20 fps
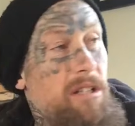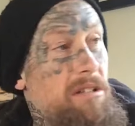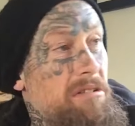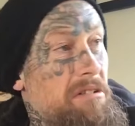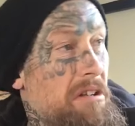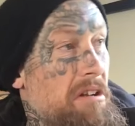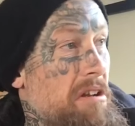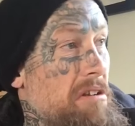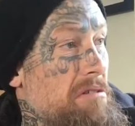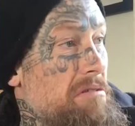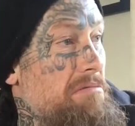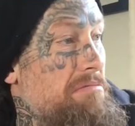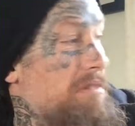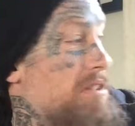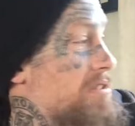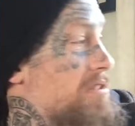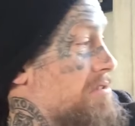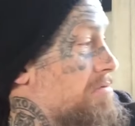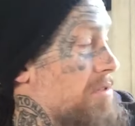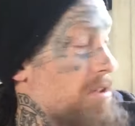I don't know,
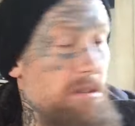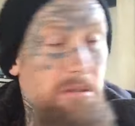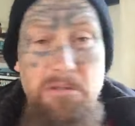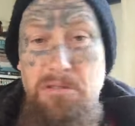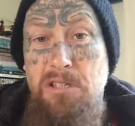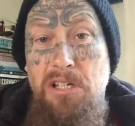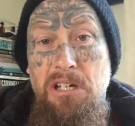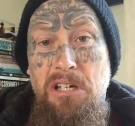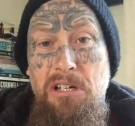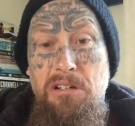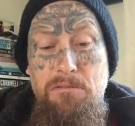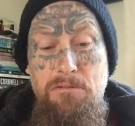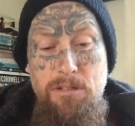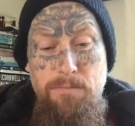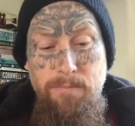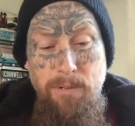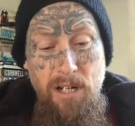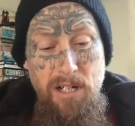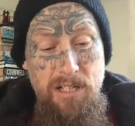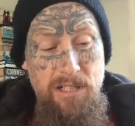that's what I was scared,
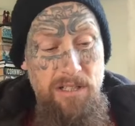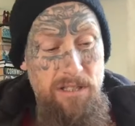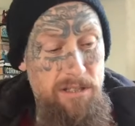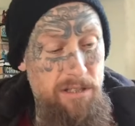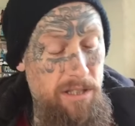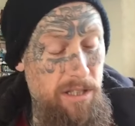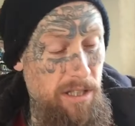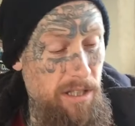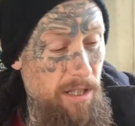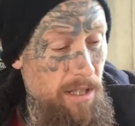spiders,